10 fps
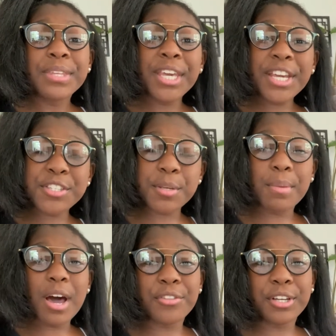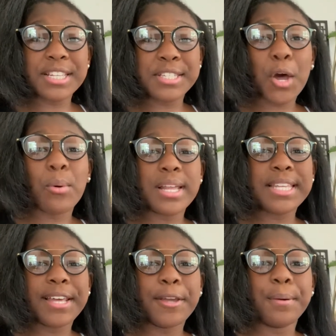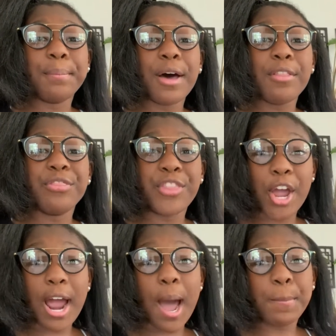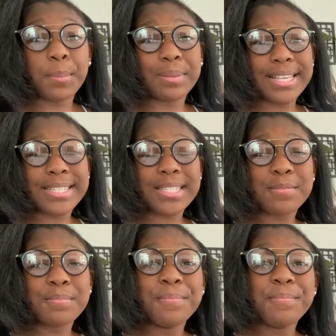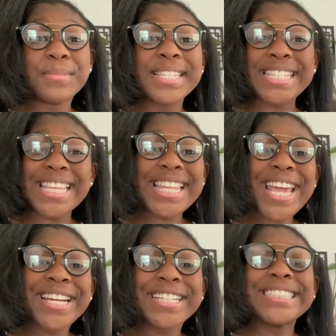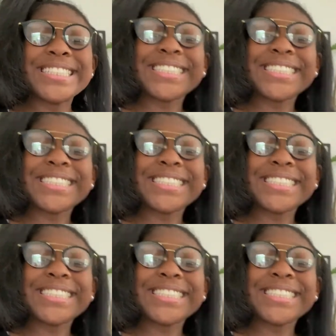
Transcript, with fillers: Here's some other kids that want to tell you about their happy place. See you later!